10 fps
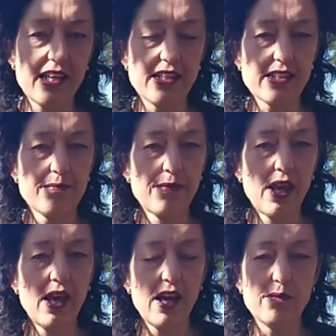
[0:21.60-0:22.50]
kit
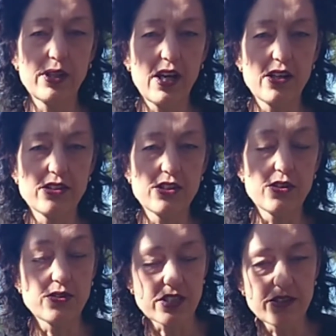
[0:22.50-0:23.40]
and we're going to
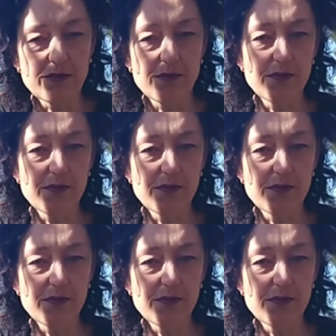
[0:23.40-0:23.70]
do just